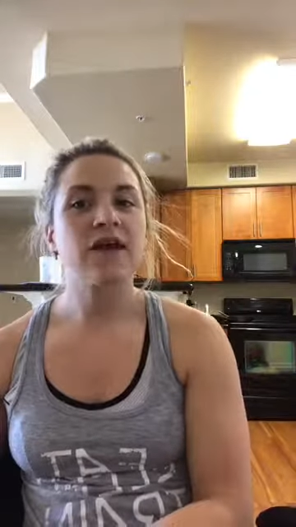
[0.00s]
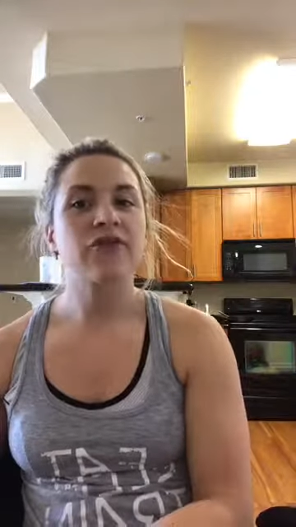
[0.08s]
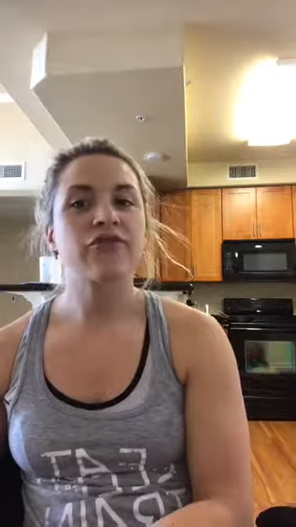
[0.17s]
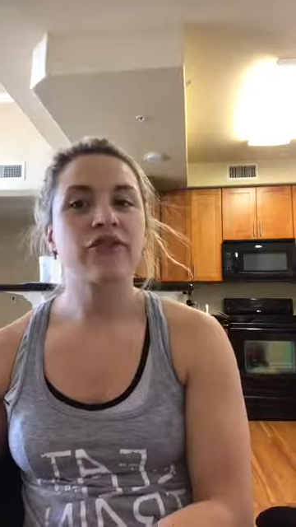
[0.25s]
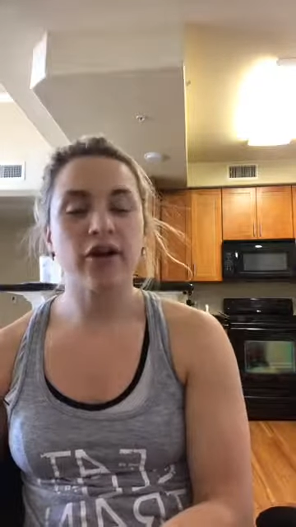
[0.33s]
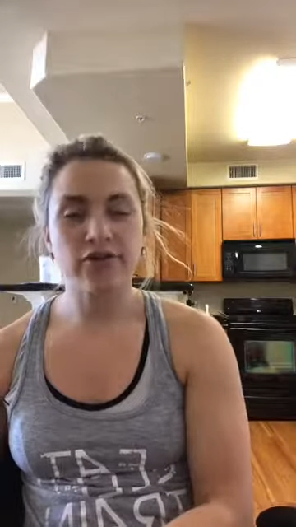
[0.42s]

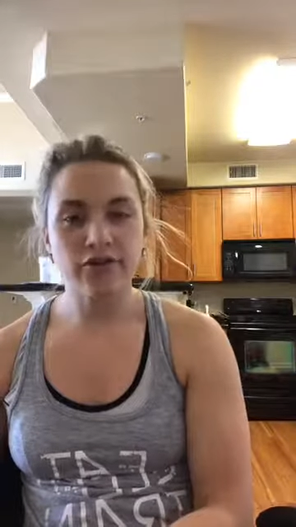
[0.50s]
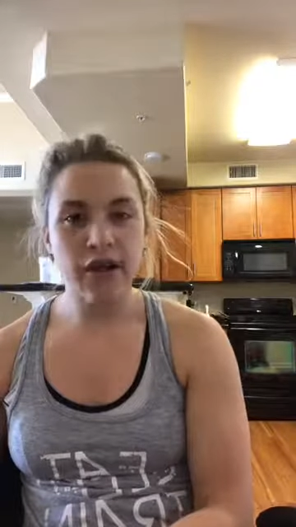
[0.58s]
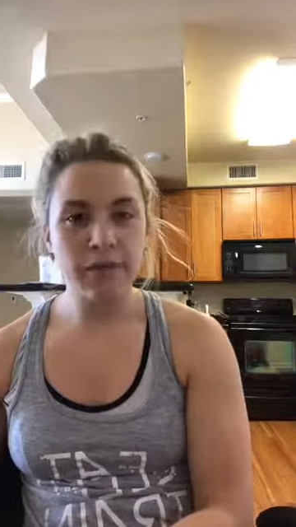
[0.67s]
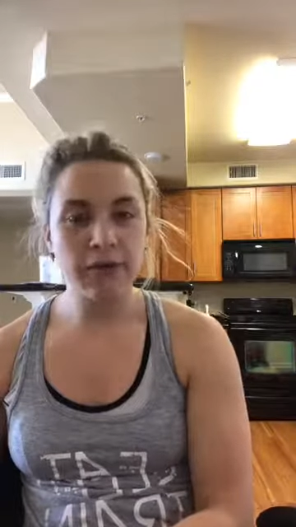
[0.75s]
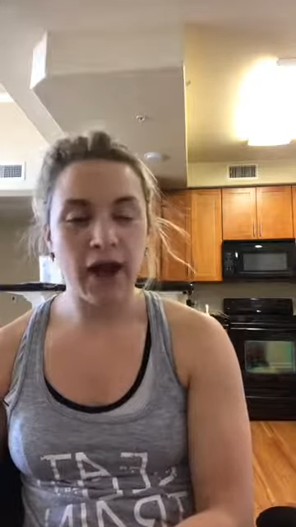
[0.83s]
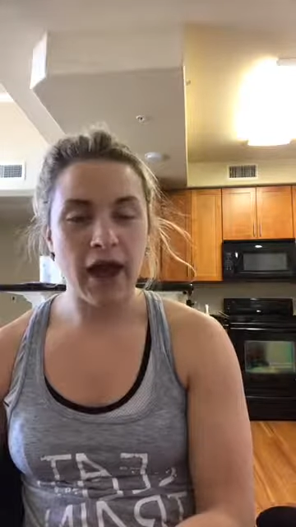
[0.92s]
Start to
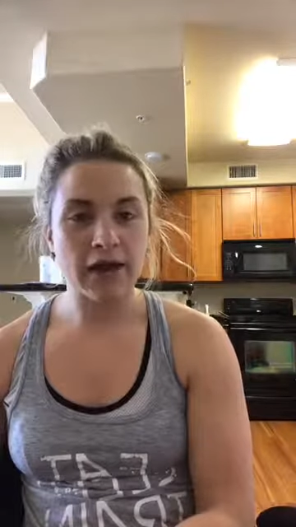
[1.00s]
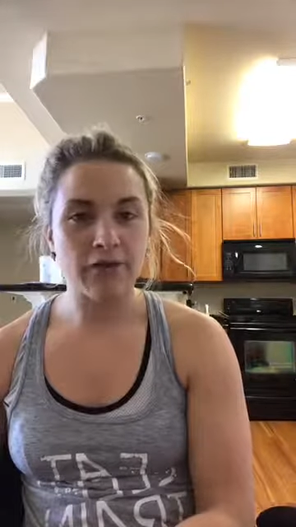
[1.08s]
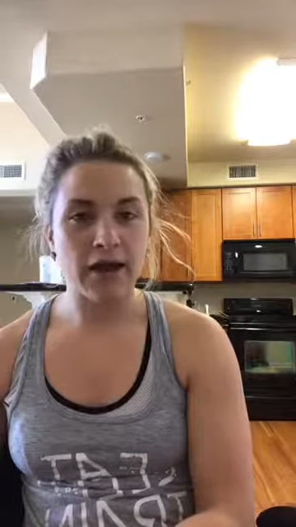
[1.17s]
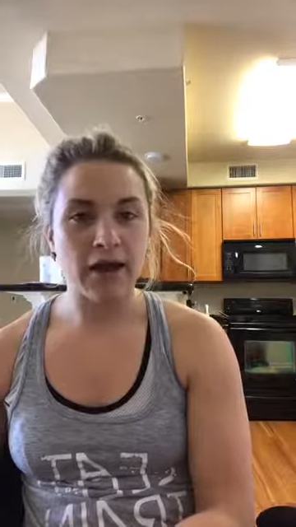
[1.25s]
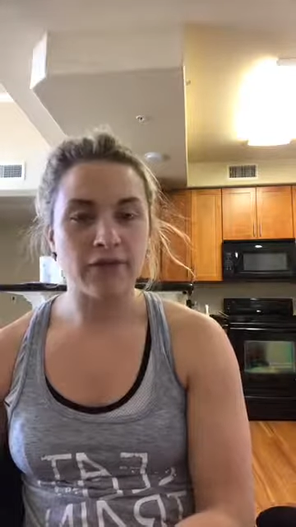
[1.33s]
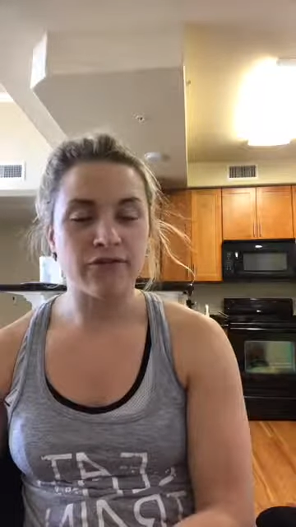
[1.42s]
wrap your head
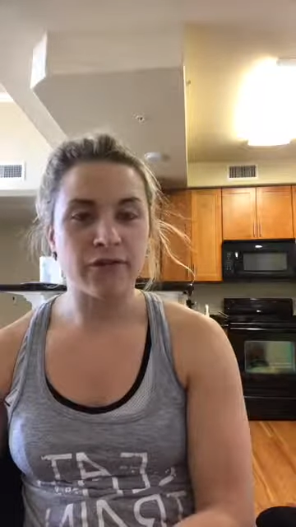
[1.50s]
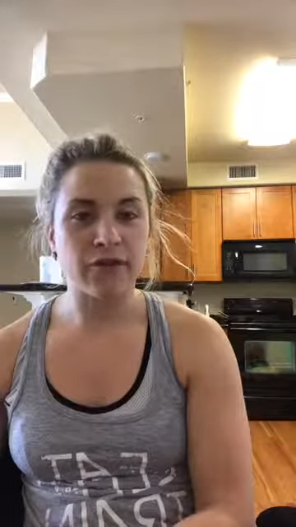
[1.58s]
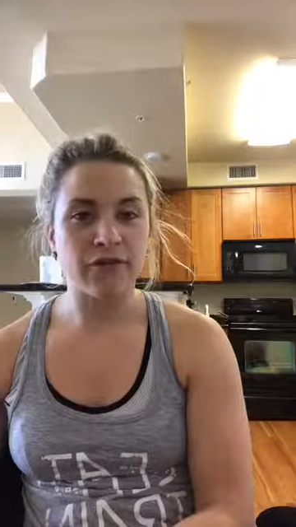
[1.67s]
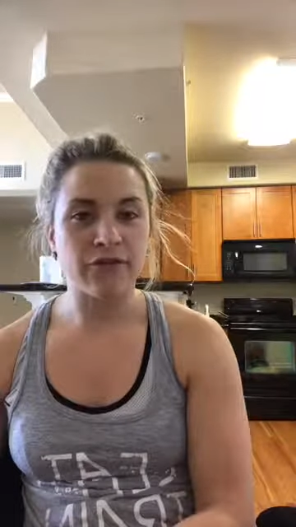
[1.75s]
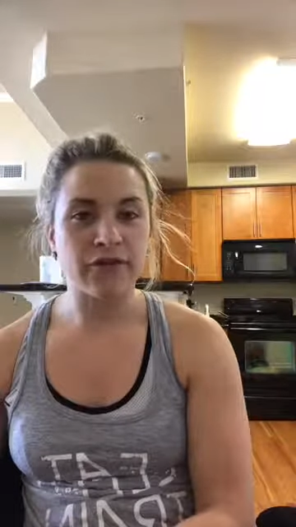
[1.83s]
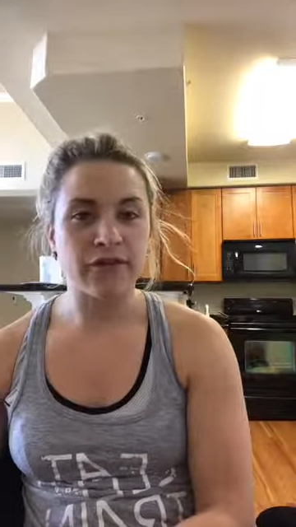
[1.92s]
around a few
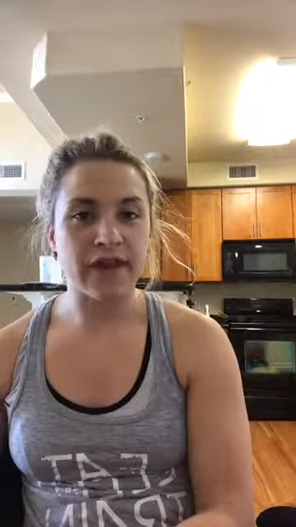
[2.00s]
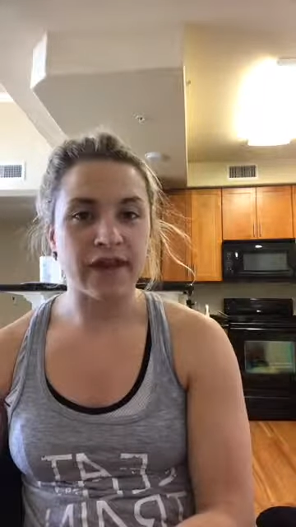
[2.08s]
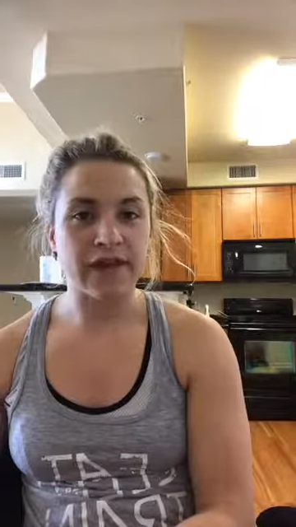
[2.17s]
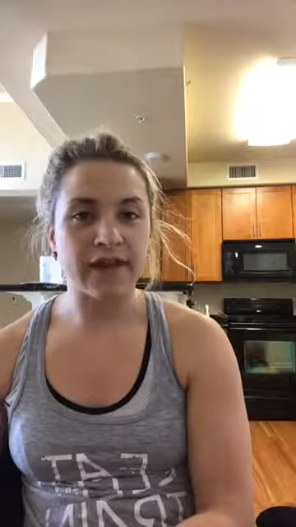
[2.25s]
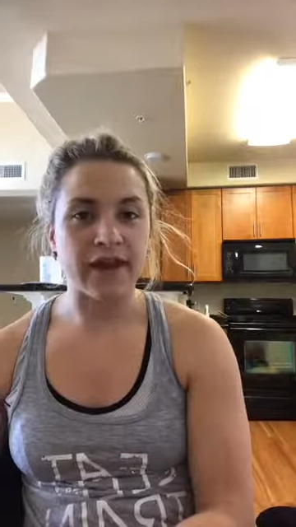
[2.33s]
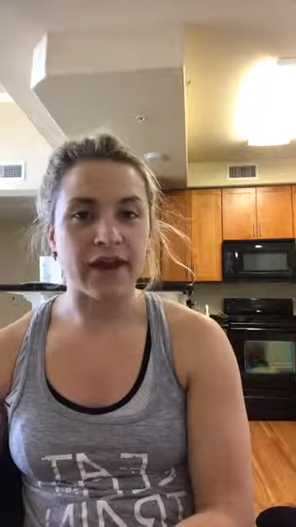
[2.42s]
different
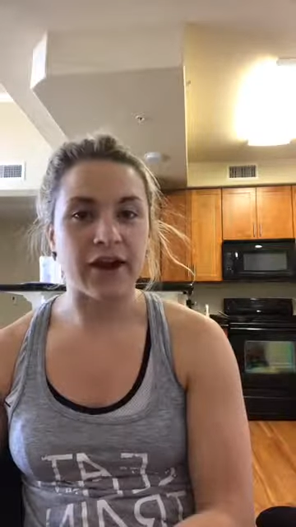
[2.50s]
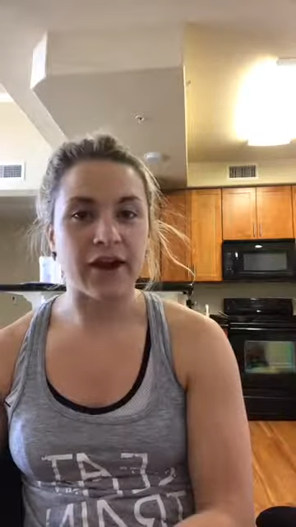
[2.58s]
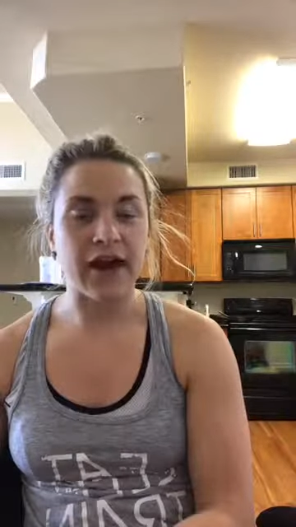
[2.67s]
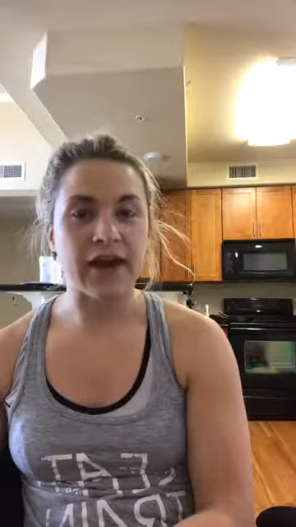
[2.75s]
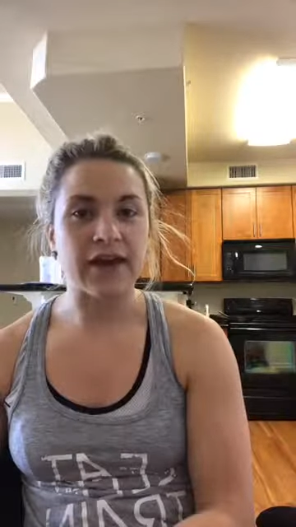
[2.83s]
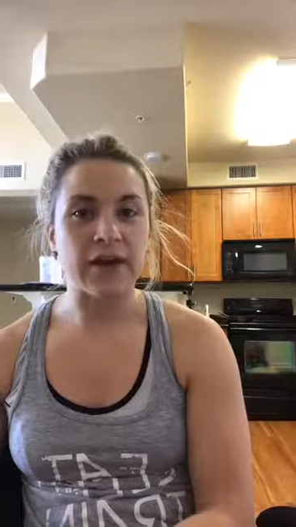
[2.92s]
things here
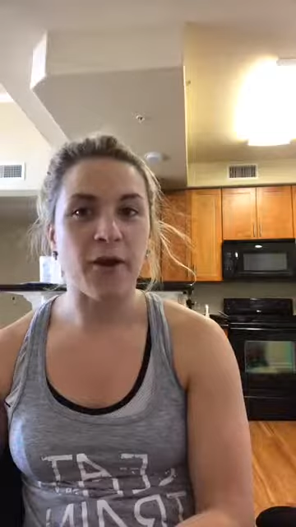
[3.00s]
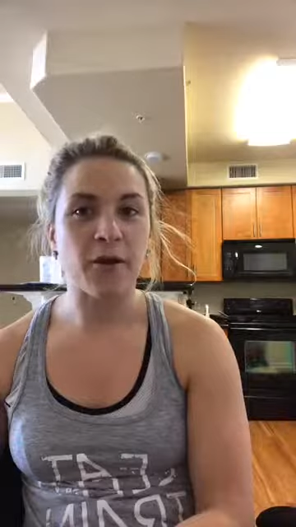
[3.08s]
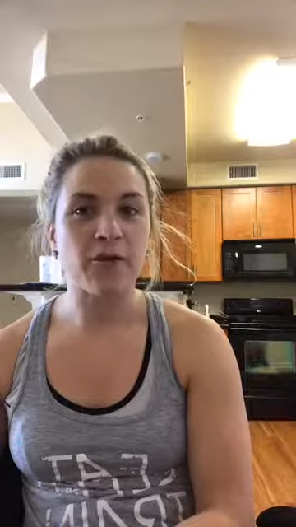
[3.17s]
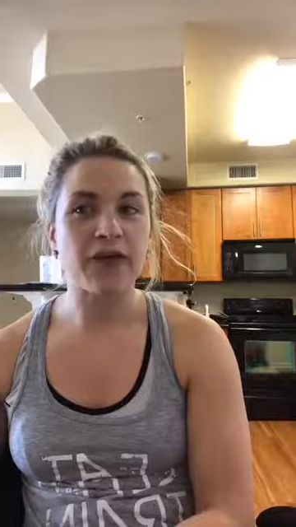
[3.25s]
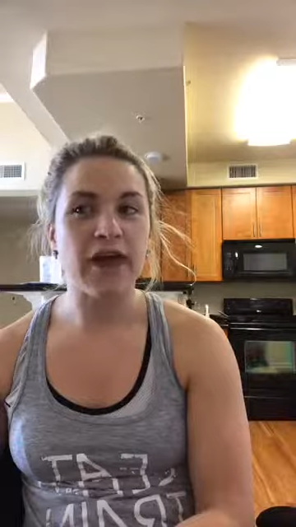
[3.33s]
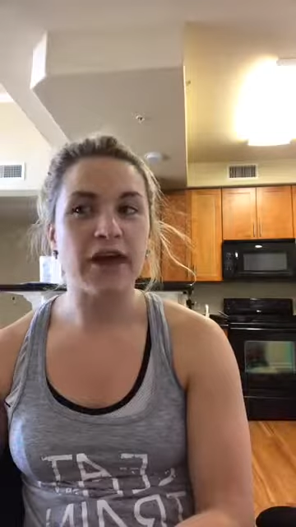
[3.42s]
and
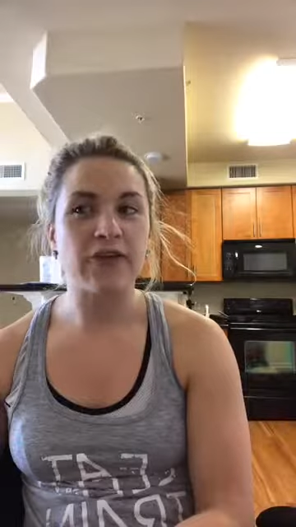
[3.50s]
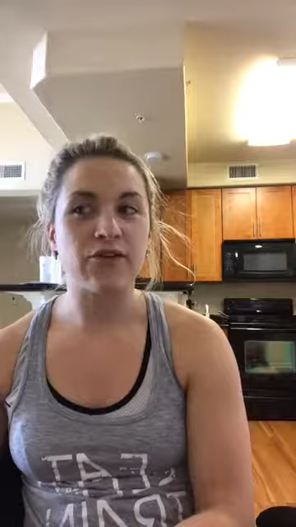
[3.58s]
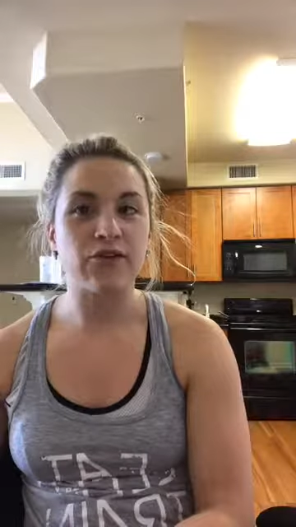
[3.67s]
know that